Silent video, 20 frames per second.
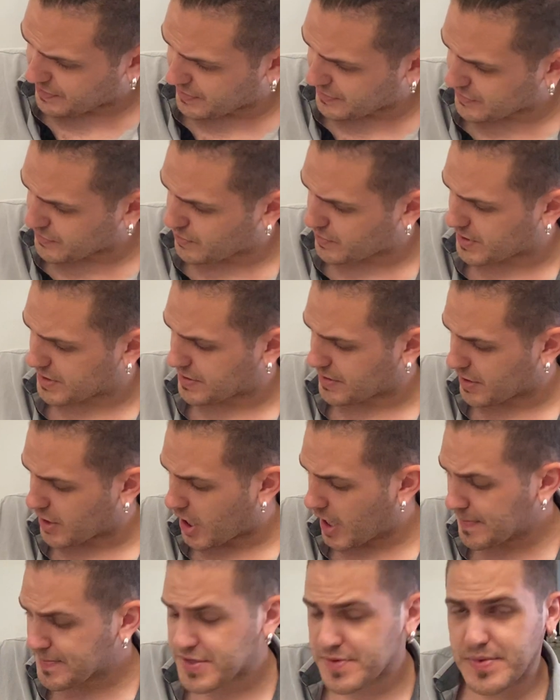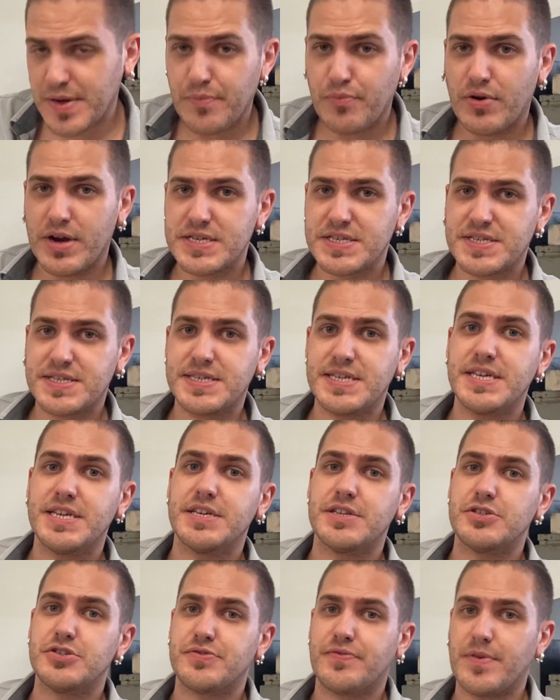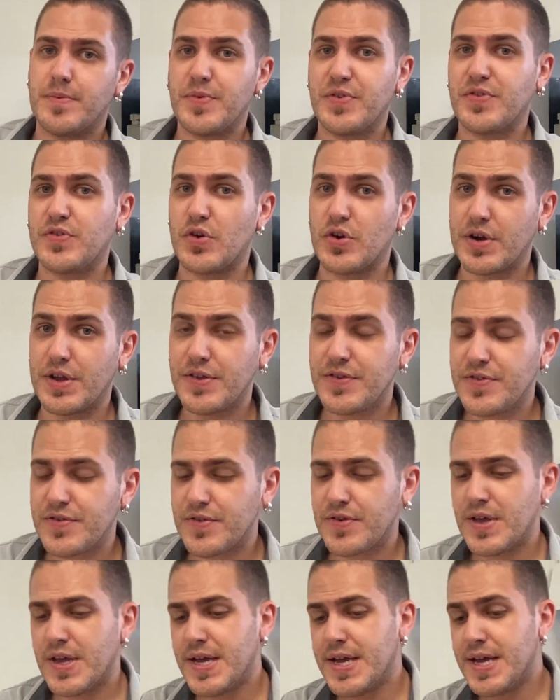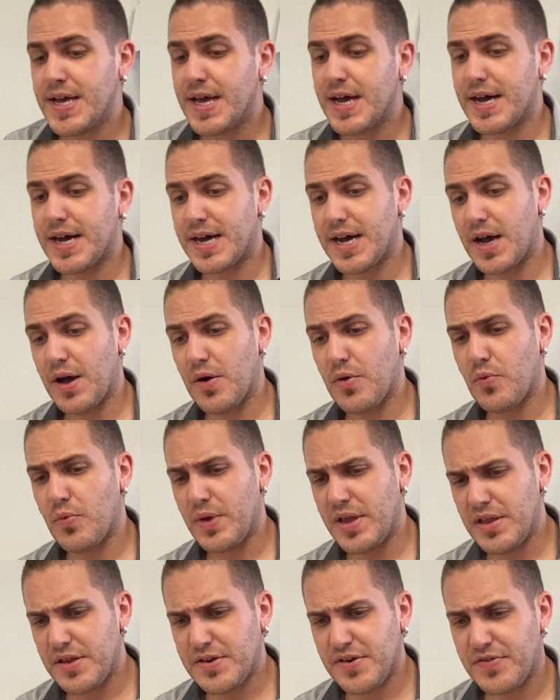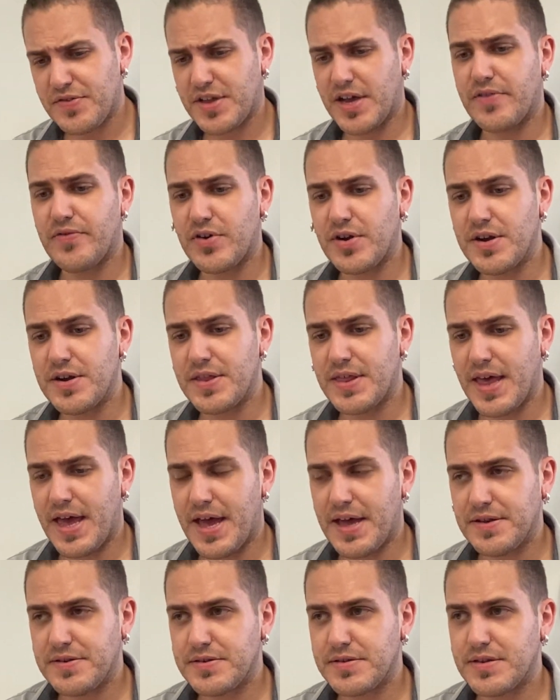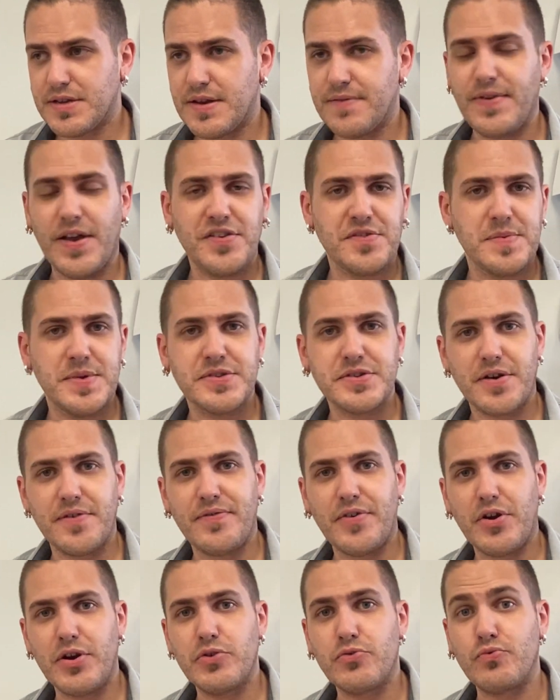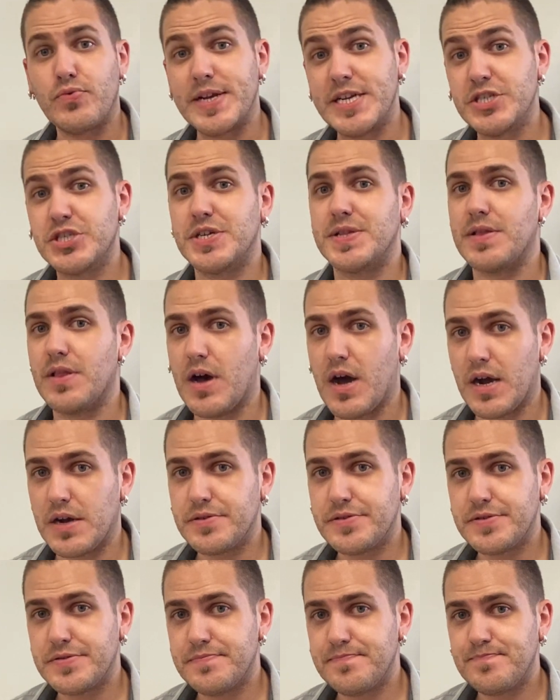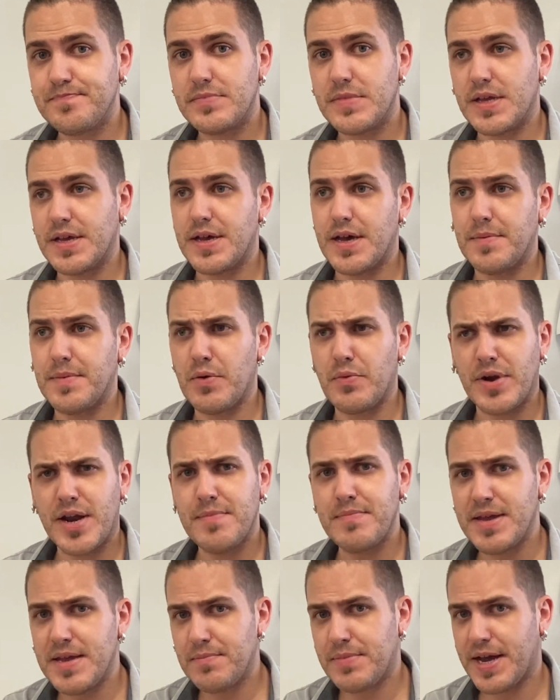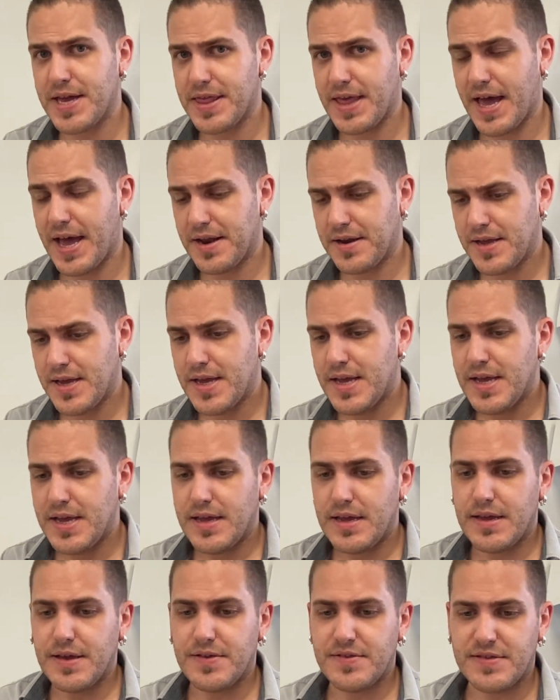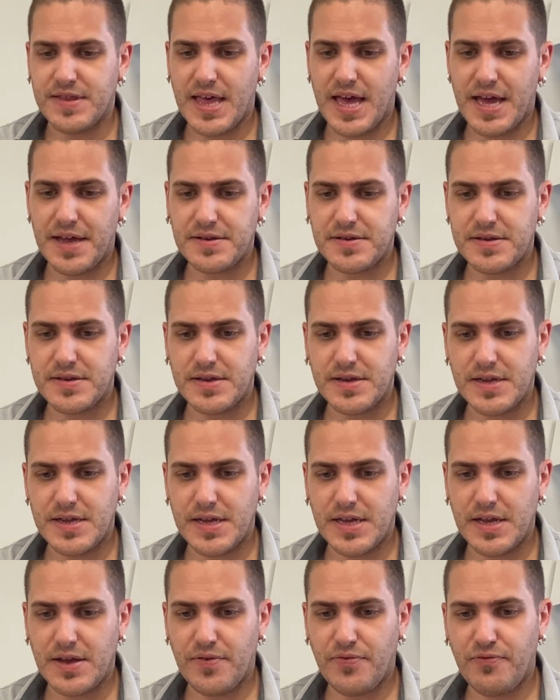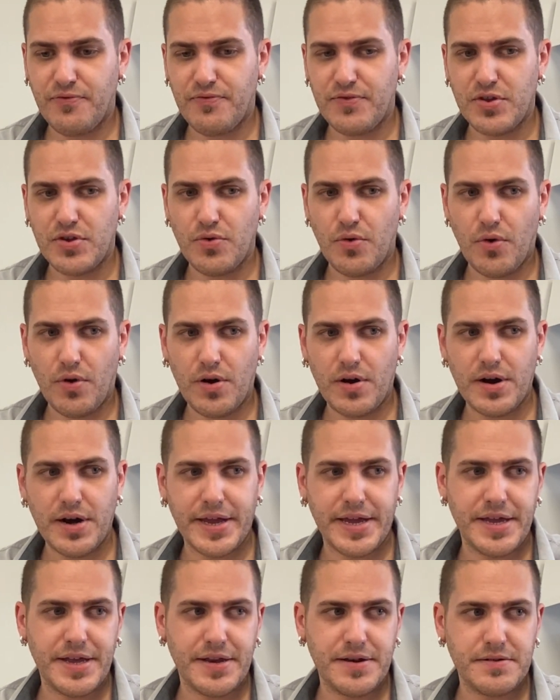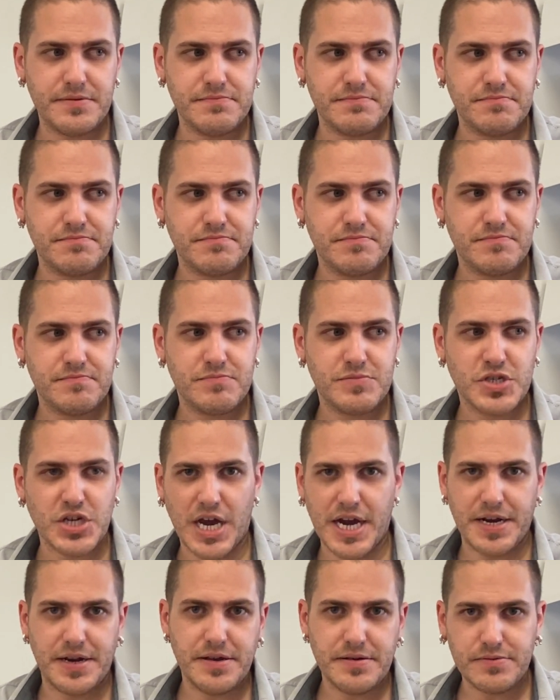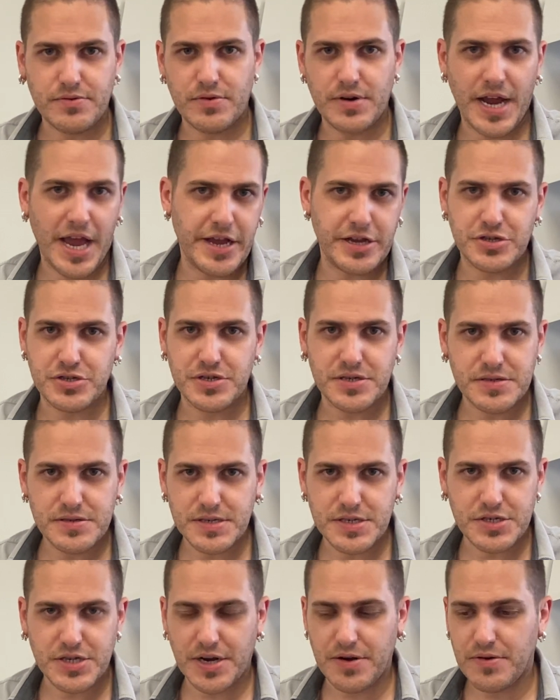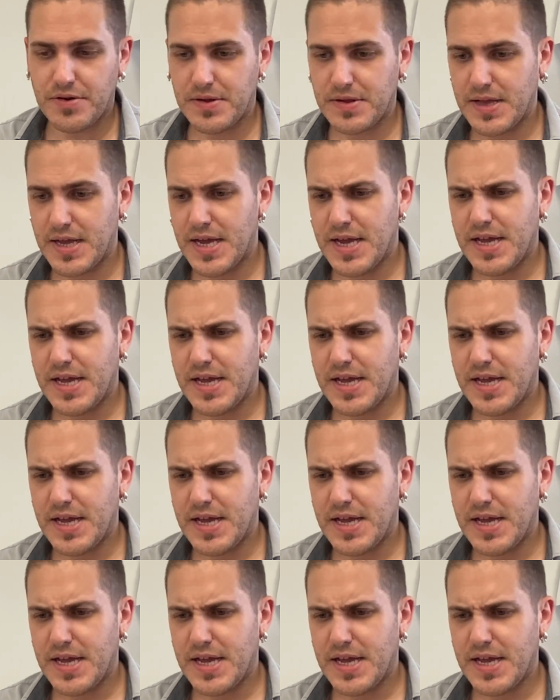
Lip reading: this one, the Optima Prestige from Certis, we discovered that investments are very region locked. And what I mean by that is that if you're in China or Asia in general,